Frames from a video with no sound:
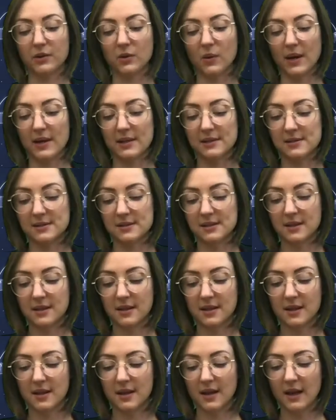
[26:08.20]
noise.
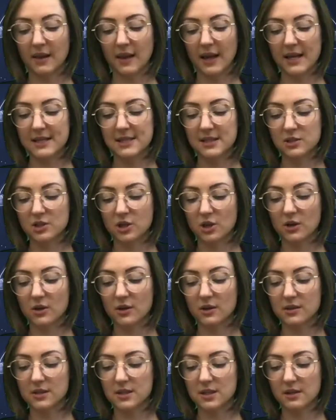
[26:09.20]
Eliza
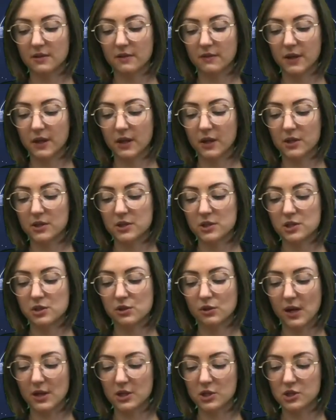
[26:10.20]
turned, fingers
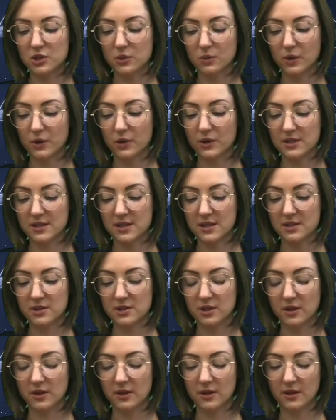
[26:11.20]
stretched toward her
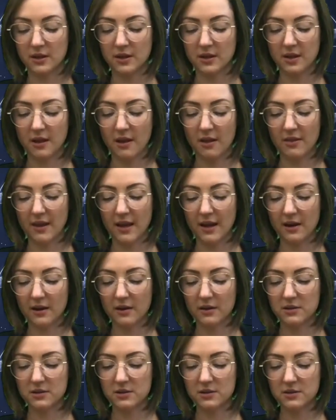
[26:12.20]
sister.
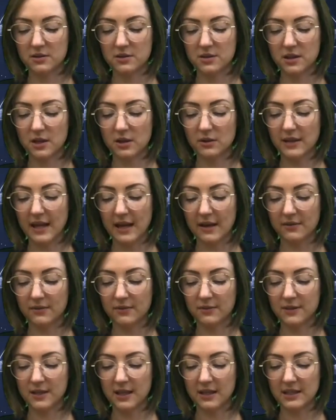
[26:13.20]
There, to their
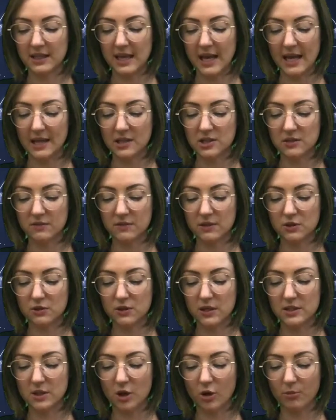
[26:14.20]
left, at the edge of the
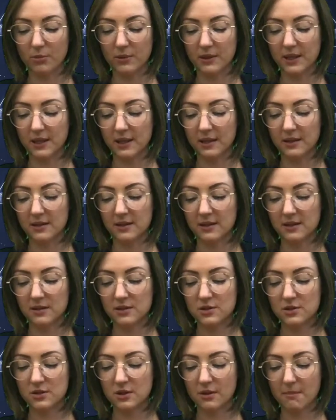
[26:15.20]
tree's opening,
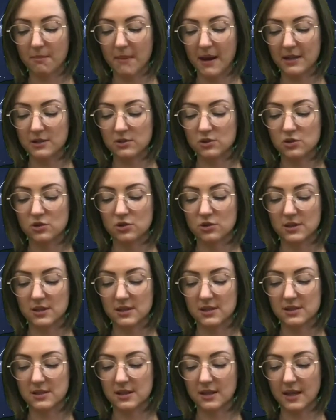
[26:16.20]
stood a
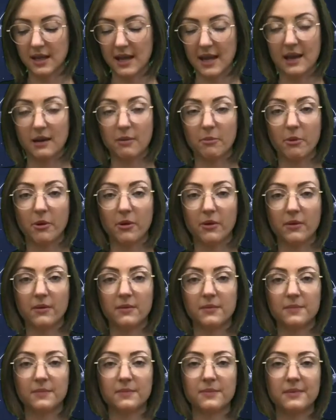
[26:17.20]
monstrous animal.
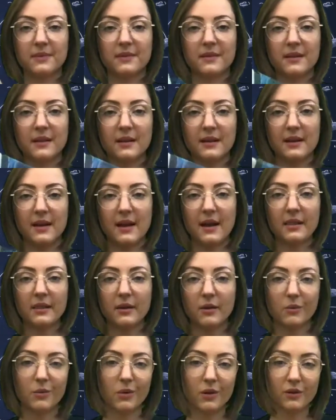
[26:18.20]

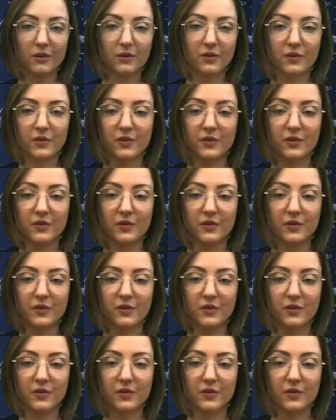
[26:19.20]
Hello, wolf.